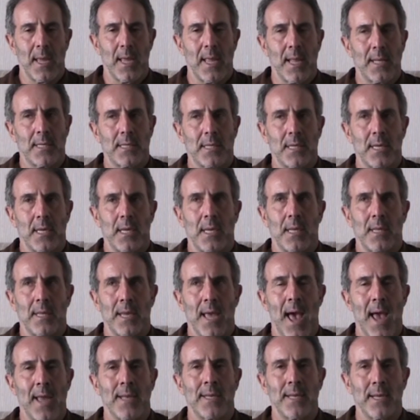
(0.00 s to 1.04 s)
It's
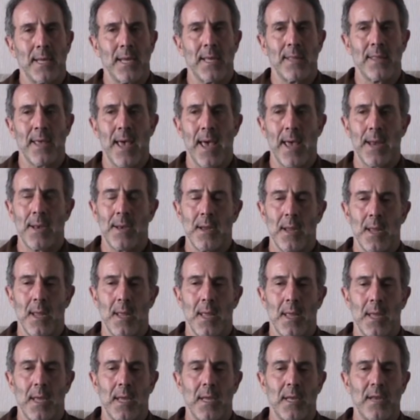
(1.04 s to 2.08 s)
the idea that
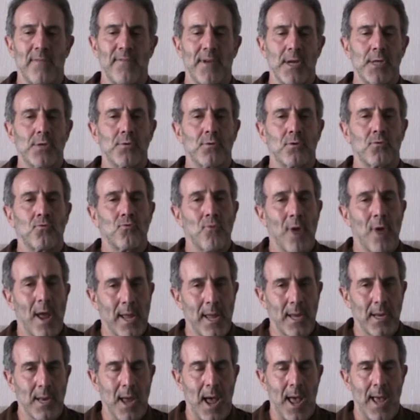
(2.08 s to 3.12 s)
individuals
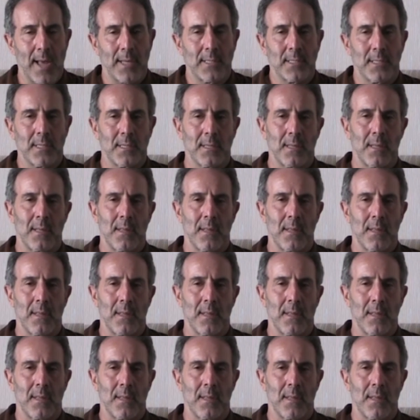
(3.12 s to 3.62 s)
recognize